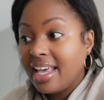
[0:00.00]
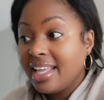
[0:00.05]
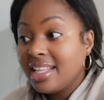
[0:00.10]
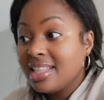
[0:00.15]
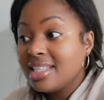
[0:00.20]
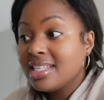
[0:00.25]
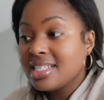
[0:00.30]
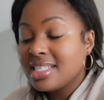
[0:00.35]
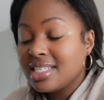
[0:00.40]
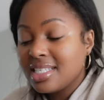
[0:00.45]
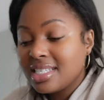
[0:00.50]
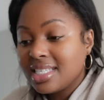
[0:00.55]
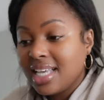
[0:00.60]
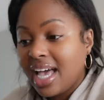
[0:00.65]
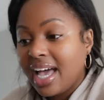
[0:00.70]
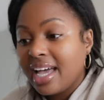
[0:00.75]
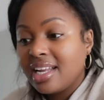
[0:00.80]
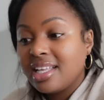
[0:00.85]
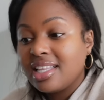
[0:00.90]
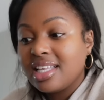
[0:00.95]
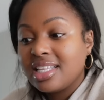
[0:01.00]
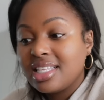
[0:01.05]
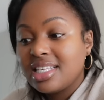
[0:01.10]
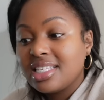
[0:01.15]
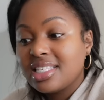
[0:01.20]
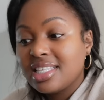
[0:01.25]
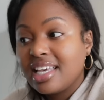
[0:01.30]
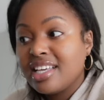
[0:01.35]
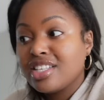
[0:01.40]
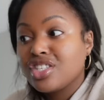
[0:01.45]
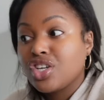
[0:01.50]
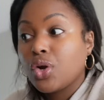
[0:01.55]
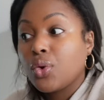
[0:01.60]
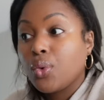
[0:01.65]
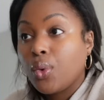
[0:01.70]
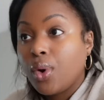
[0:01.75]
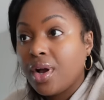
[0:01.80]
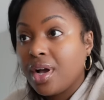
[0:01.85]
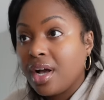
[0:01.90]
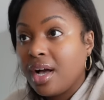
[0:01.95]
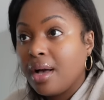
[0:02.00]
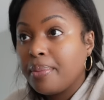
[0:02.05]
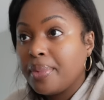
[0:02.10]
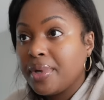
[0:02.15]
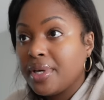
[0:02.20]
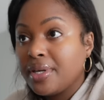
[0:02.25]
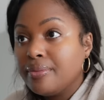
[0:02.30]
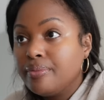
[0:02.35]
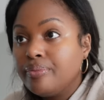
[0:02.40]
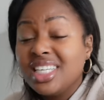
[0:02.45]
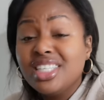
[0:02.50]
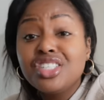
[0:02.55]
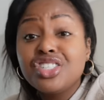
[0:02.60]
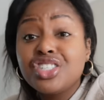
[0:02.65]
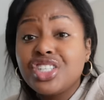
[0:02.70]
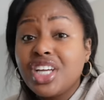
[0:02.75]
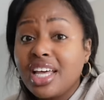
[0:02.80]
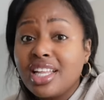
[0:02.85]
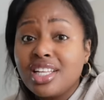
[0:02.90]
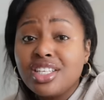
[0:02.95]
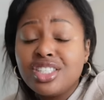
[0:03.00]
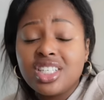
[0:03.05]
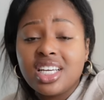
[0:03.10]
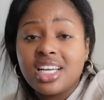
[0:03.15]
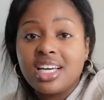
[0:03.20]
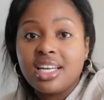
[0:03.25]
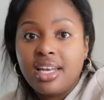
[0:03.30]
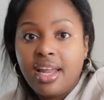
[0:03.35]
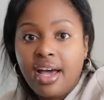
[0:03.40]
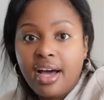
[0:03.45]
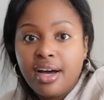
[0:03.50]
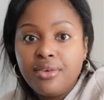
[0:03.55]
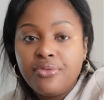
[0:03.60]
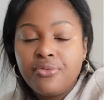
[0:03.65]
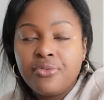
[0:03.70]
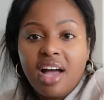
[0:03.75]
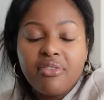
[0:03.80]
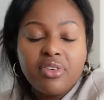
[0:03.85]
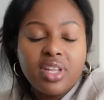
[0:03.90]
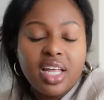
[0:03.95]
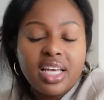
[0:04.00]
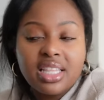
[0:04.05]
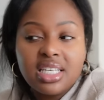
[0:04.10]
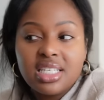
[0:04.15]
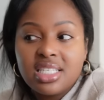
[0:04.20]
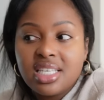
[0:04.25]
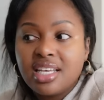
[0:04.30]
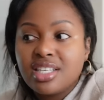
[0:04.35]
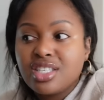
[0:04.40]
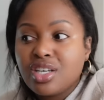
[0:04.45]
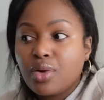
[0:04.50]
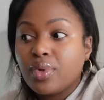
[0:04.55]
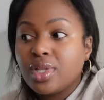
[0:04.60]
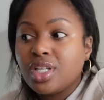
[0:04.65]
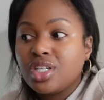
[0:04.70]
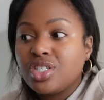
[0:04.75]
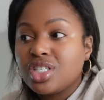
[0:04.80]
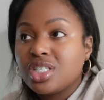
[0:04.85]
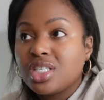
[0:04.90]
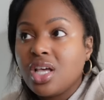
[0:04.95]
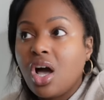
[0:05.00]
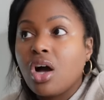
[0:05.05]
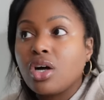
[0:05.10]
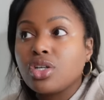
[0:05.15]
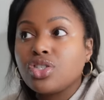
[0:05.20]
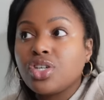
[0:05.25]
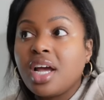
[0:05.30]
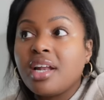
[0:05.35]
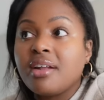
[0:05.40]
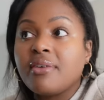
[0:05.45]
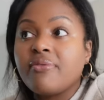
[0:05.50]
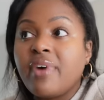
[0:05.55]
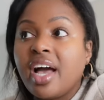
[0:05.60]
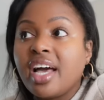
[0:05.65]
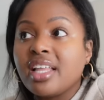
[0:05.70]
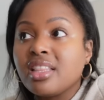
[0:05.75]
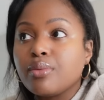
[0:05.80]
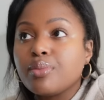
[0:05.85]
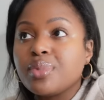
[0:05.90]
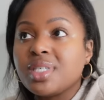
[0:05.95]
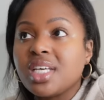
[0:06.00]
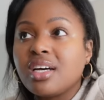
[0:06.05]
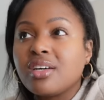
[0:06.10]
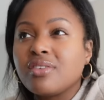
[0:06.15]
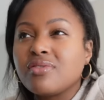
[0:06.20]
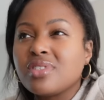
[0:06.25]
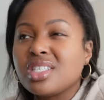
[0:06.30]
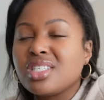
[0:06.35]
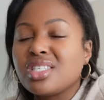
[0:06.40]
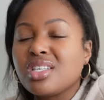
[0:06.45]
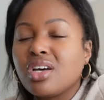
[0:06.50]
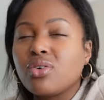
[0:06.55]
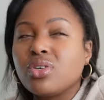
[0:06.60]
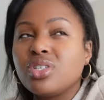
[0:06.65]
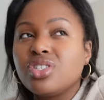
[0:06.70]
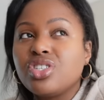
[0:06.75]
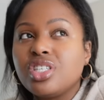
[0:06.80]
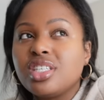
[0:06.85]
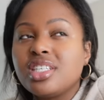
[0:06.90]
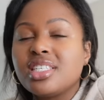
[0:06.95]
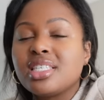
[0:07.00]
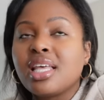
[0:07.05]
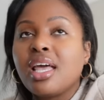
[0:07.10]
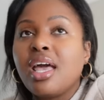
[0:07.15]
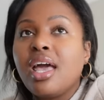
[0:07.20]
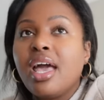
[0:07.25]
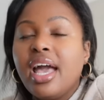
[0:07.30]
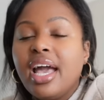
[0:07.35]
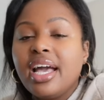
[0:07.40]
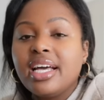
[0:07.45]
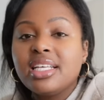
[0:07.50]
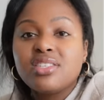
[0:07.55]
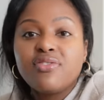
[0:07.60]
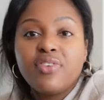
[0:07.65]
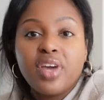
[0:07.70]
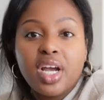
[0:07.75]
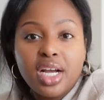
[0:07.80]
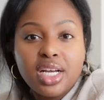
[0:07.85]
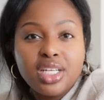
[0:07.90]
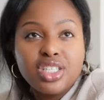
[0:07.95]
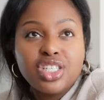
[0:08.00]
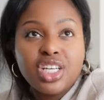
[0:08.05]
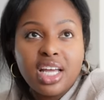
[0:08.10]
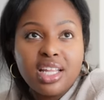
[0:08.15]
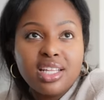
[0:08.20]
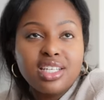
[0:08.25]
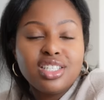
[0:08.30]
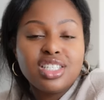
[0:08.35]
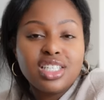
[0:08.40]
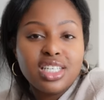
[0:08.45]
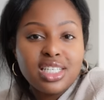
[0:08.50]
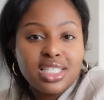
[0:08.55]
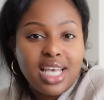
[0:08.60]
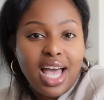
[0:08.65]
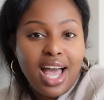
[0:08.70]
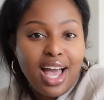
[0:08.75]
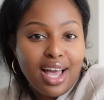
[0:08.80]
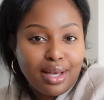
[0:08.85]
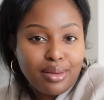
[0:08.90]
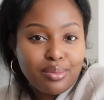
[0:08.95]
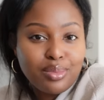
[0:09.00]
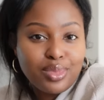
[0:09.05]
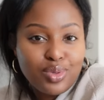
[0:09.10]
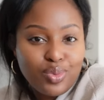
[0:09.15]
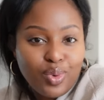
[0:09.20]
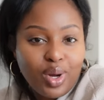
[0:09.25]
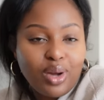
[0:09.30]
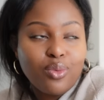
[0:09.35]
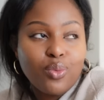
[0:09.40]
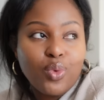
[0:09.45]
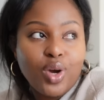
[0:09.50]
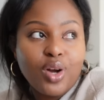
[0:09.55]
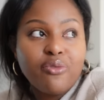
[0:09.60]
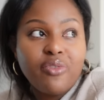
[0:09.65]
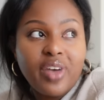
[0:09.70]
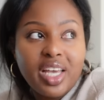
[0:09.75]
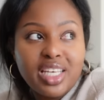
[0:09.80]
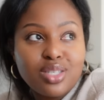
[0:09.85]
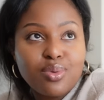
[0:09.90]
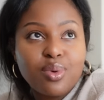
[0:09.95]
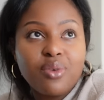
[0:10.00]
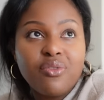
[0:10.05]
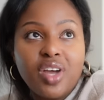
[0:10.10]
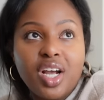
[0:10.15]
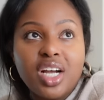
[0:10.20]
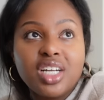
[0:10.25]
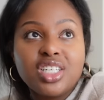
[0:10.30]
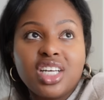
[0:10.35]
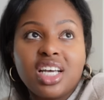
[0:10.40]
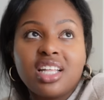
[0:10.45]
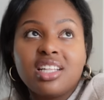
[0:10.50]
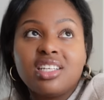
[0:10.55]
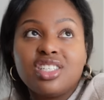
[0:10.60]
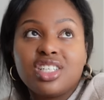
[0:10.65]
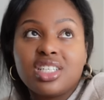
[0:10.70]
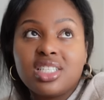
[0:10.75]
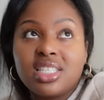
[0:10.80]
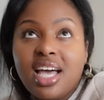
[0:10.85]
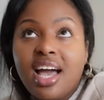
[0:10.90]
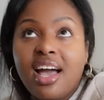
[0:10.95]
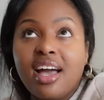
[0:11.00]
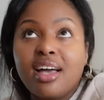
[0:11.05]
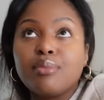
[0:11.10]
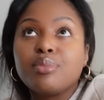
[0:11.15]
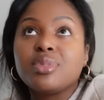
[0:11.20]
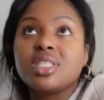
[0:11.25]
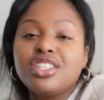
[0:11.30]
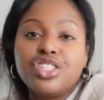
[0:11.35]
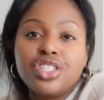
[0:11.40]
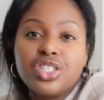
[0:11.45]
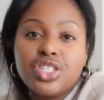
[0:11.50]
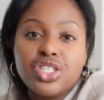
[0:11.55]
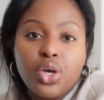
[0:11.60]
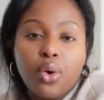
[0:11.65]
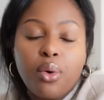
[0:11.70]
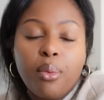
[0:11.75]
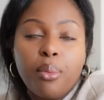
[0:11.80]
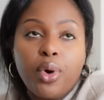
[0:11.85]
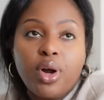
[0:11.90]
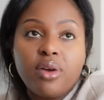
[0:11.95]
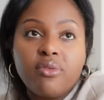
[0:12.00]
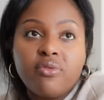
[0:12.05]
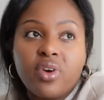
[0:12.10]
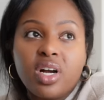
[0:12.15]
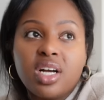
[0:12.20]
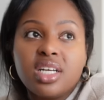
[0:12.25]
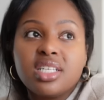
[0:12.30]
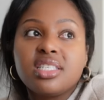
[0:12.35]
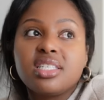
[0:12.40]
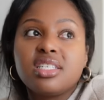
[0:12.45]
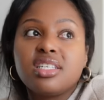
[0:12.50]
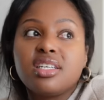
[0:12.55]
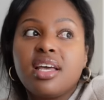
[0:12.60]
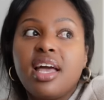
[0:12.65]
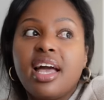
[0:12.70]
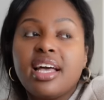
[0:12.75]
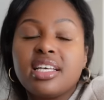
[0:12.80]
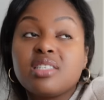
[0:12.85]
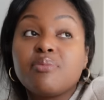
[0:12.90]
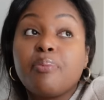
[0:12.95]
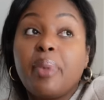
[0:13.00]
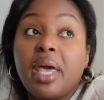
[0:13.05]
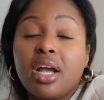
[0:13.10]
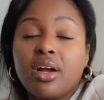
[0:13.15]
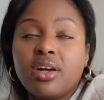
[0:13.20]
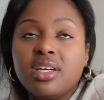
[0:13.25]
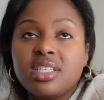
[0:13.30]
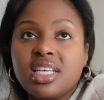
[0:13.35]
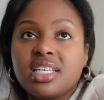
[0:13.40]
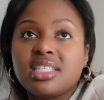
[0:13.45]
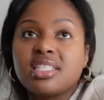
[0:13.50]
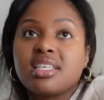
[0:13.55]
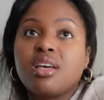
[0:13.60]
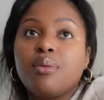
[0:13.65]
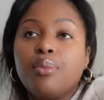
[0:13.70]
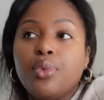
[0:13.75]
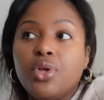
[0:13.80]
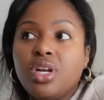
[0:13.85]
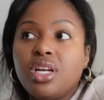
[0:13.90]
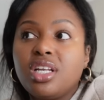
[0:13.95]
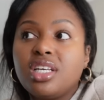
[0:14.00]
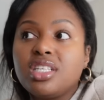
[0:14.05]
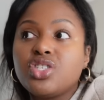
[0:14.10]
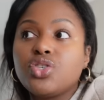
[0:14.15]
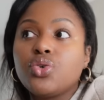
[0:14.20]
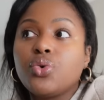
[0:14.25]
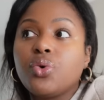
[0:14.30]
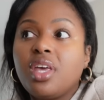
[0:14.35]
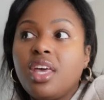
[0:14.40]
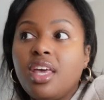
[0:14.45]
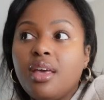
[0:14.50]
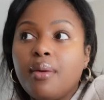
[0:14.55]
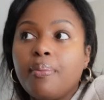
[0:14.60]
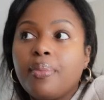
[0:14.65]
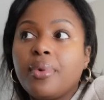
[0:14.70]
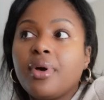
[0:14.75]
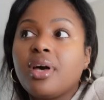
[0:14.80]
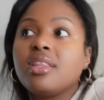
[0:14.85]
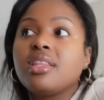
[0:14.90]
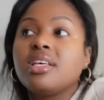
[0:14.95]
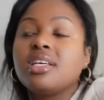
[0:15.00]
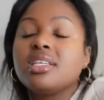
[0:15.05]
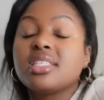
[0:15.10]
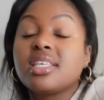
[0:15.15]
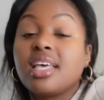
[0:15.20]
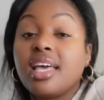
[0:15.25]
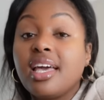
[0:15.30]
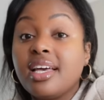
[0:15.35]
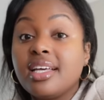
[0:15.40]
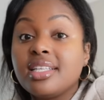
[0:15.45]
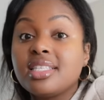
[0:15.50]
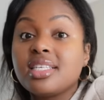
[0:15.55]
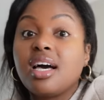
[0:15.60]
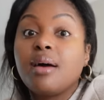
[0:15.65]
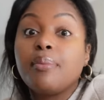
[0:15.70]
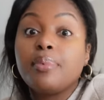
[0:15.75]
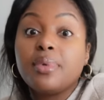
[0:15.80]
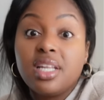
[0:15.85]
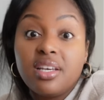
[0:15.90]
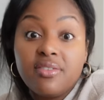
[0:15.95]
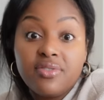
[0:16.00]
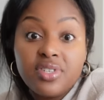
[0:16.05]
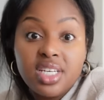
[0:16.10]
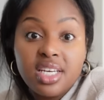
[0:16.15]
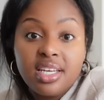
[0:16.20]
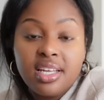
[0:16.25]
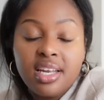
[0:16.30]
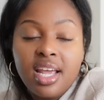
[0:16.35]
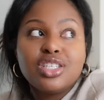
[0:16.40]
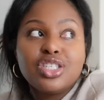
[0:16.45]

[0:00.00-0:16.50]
In this society that these kids are growing up in, it's challenging enough. I feel like these kids are really just all trying to find themselves, and so it's just, it's very challenging times. We're faced with very challenging times. It's just so important for us to, as parents, as a community, to keep these kids uplifted.